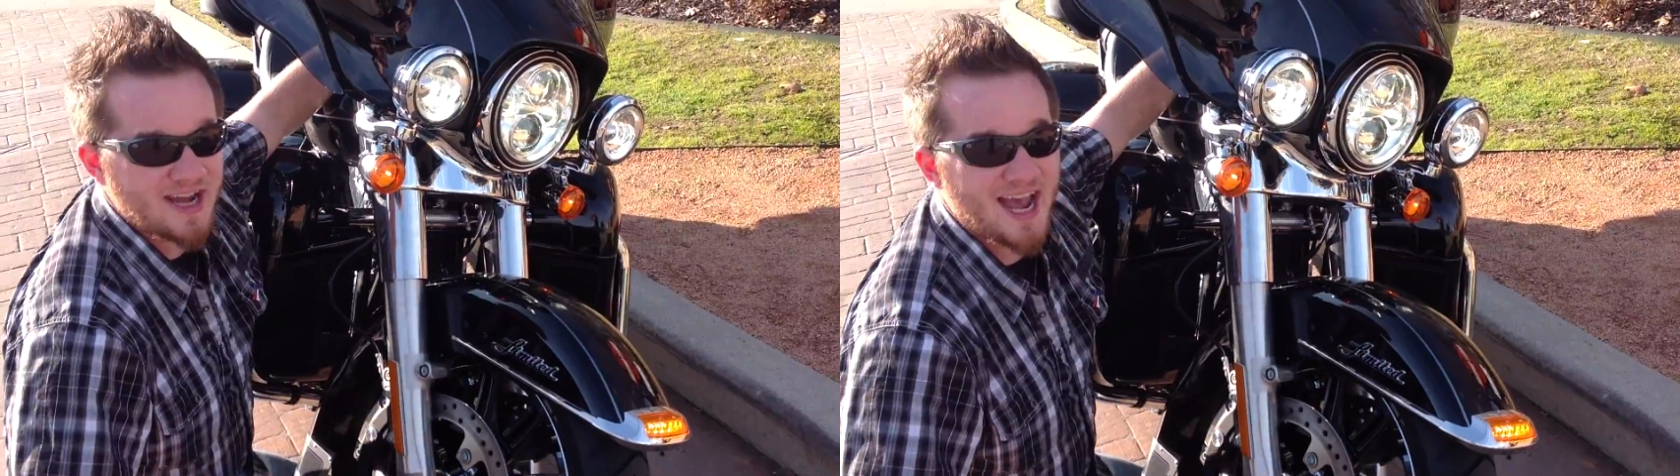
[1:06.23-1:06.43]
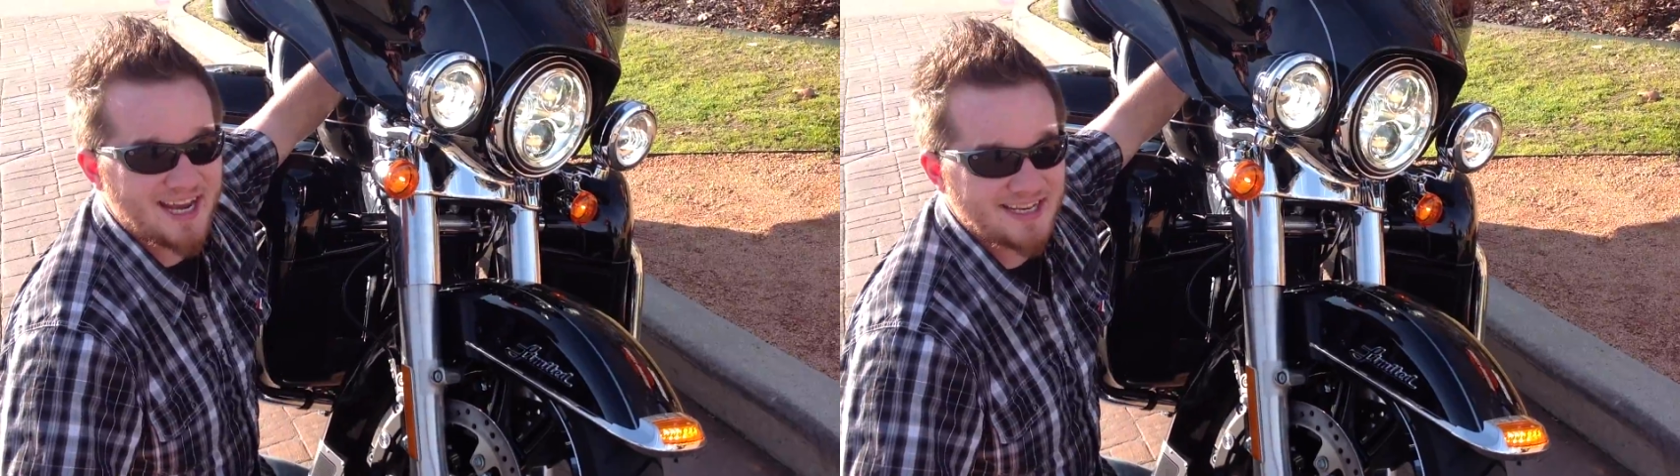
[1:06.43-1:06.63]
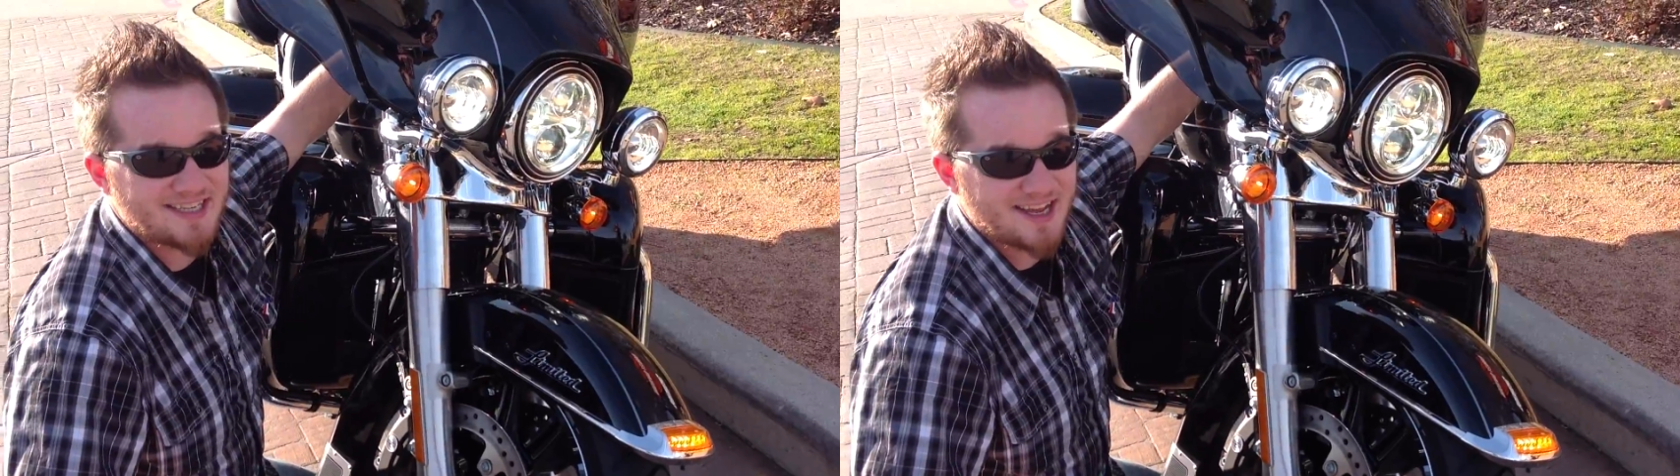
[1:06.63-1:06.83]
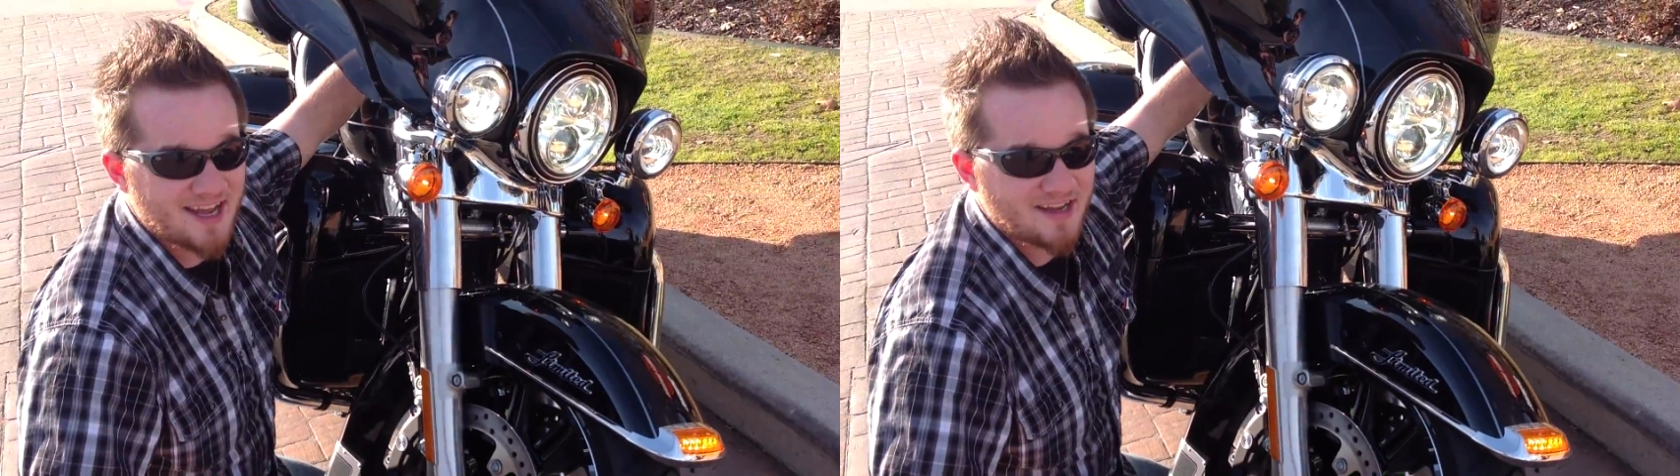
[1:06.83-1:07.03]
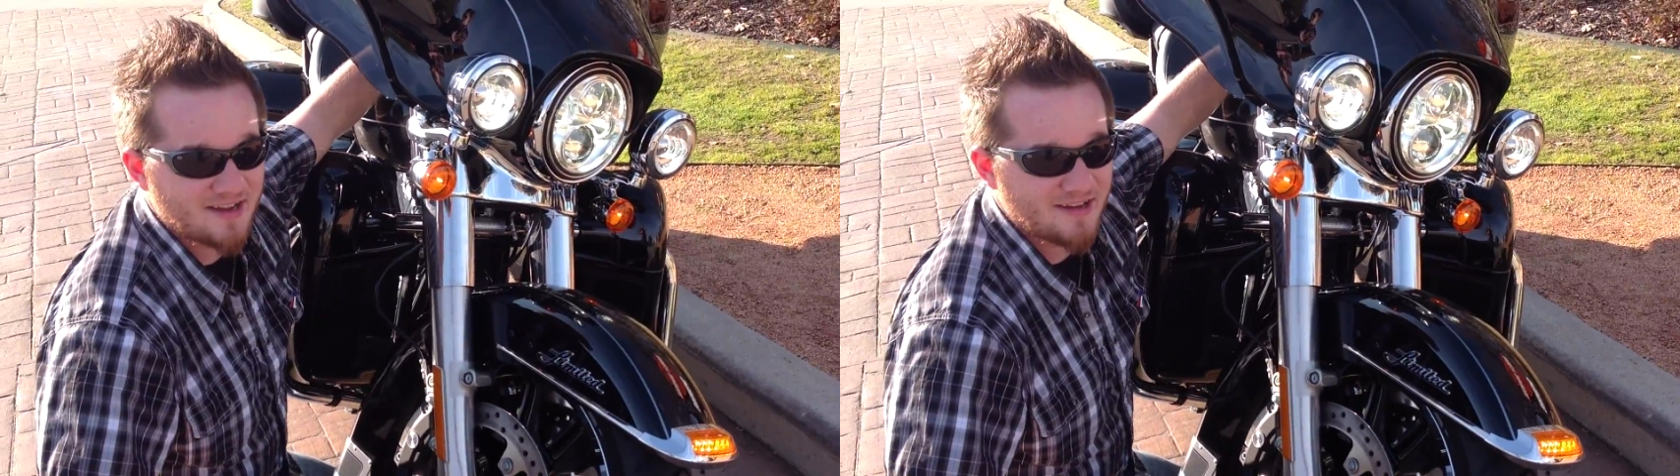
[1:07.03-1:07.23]
night into
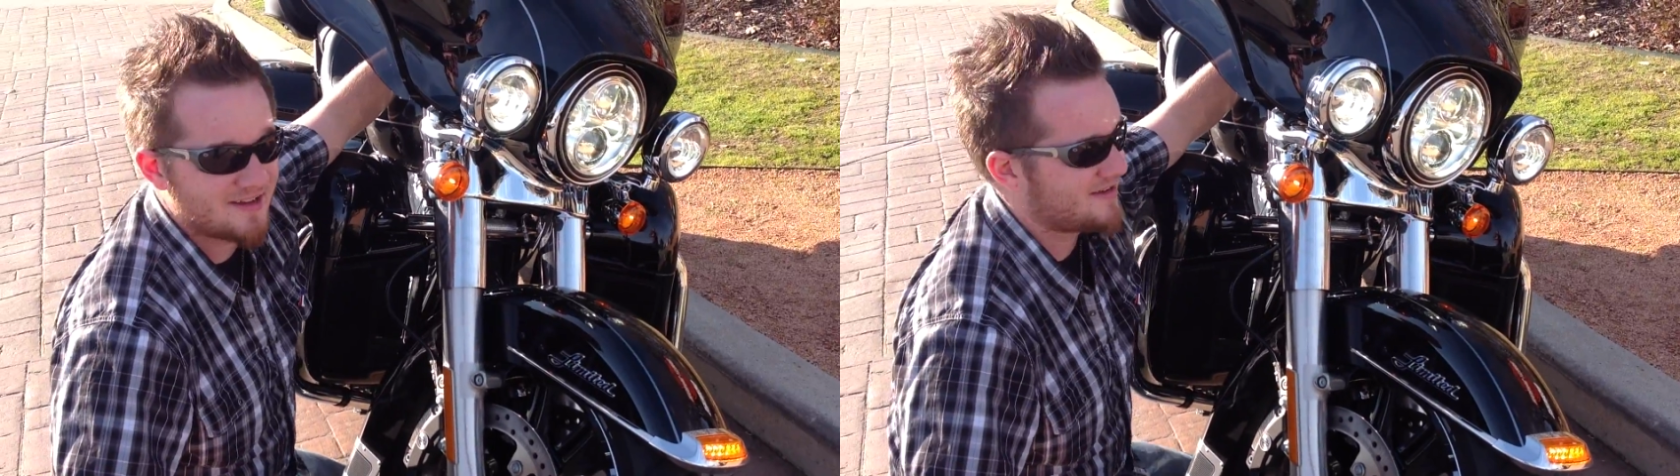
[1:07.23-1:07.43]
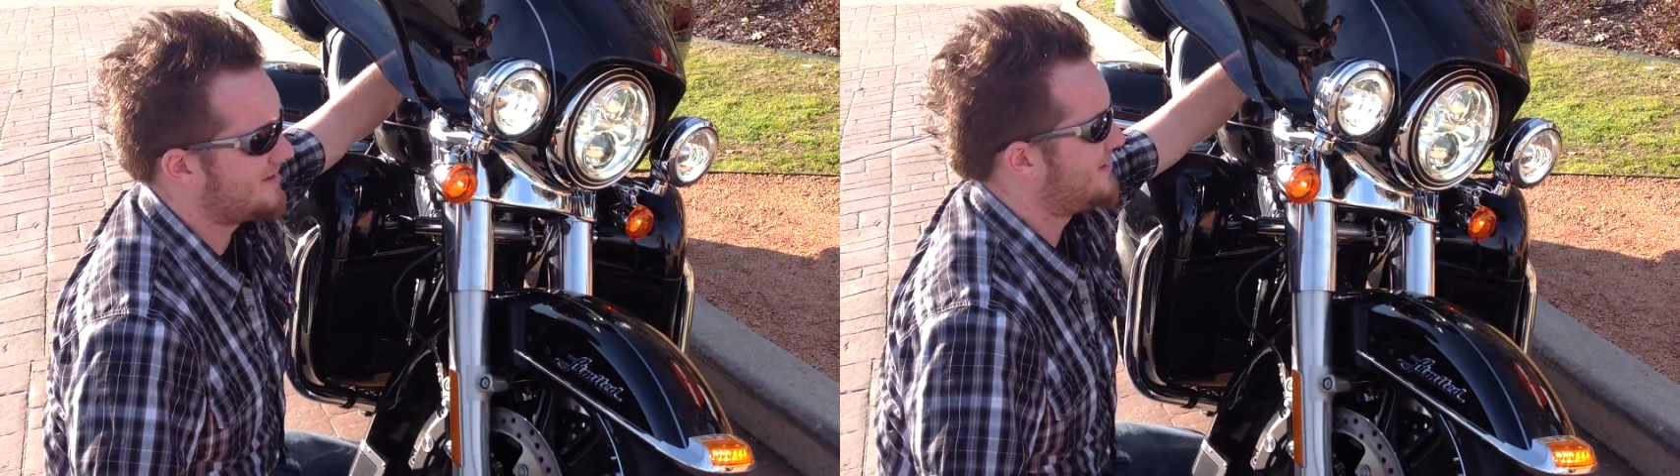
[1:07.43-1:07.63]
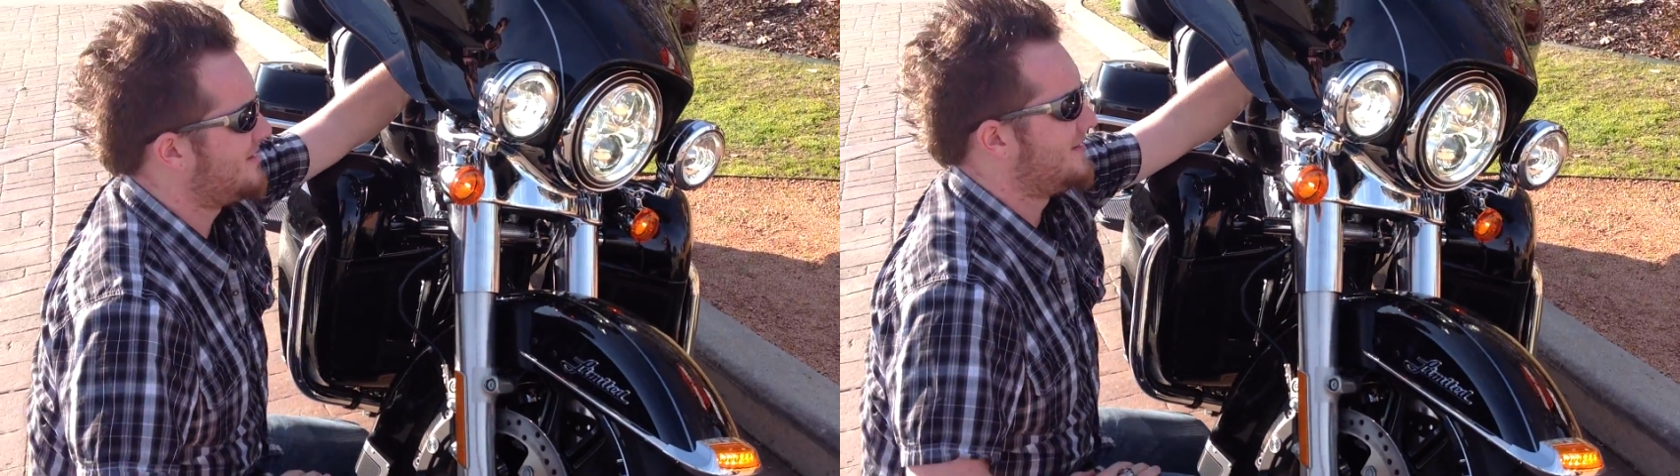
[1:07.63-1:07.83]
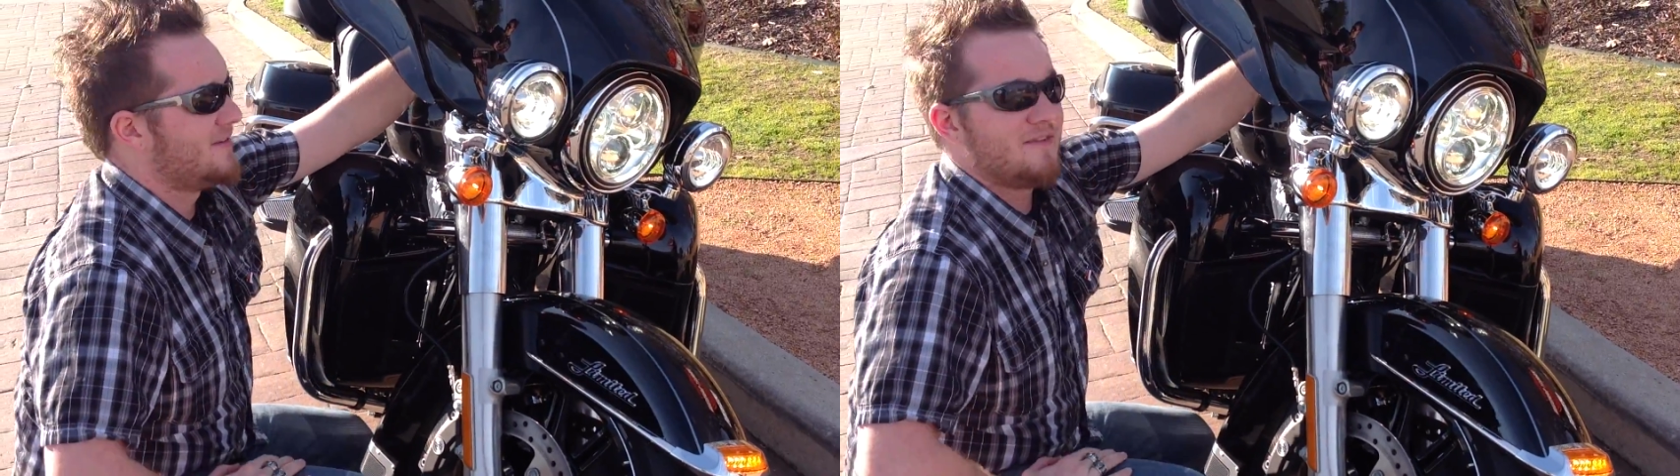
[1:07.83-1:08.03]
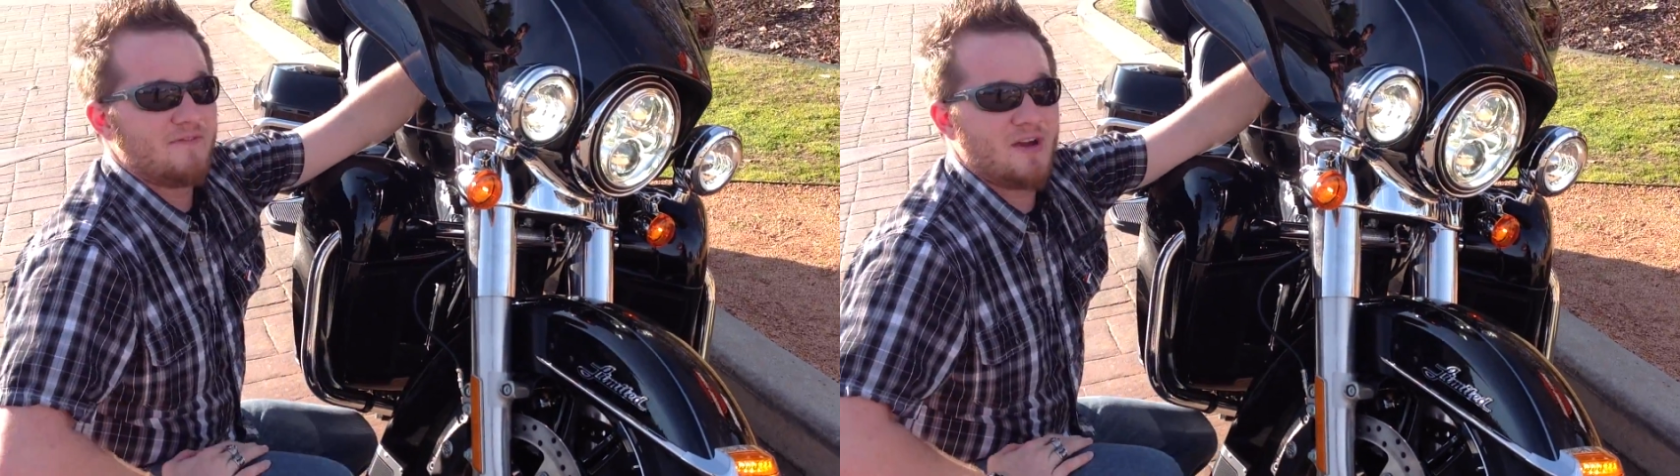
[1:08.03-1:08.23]
day.
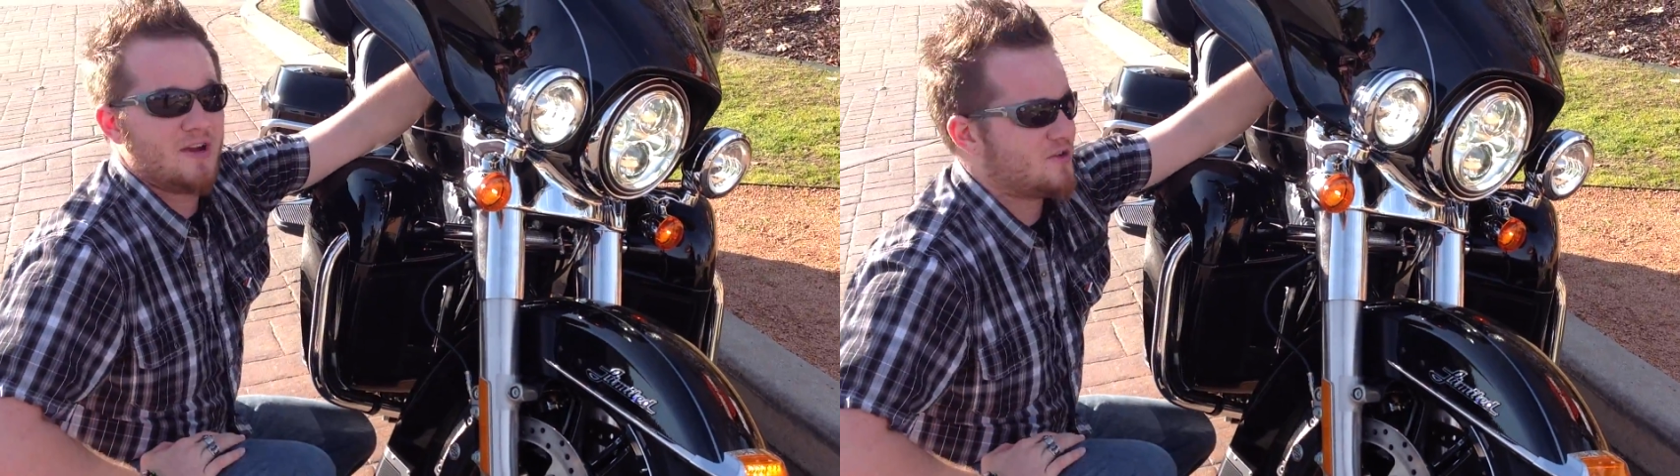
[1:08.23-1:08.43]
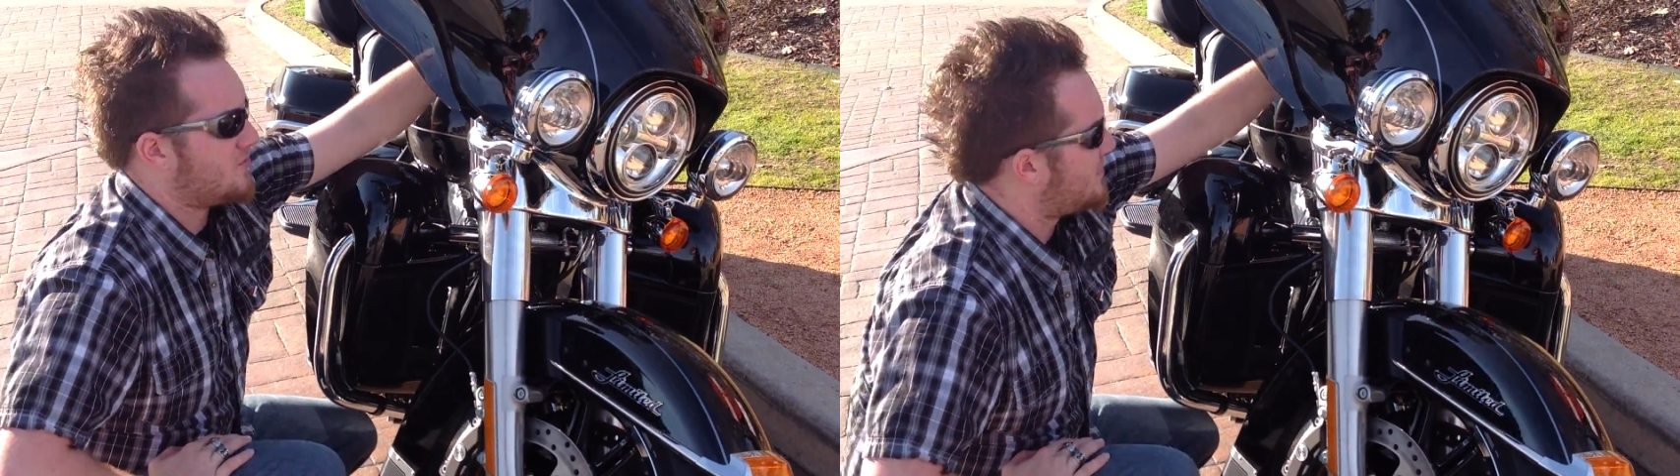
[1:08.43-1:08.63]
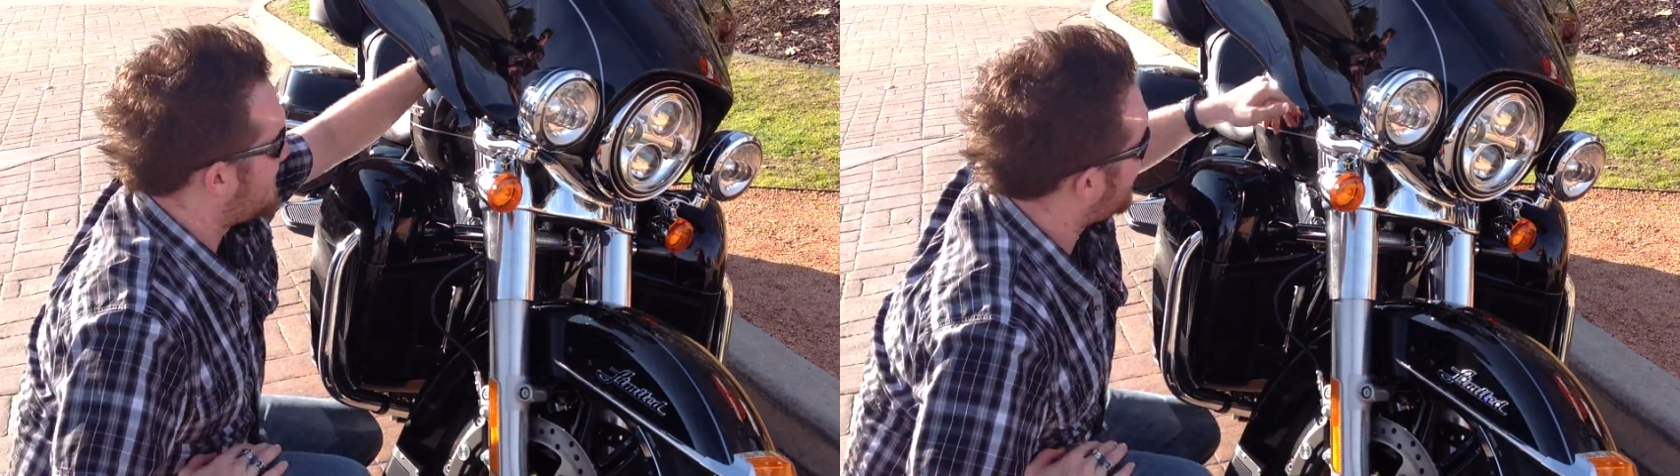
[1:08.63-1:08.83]
Very cool.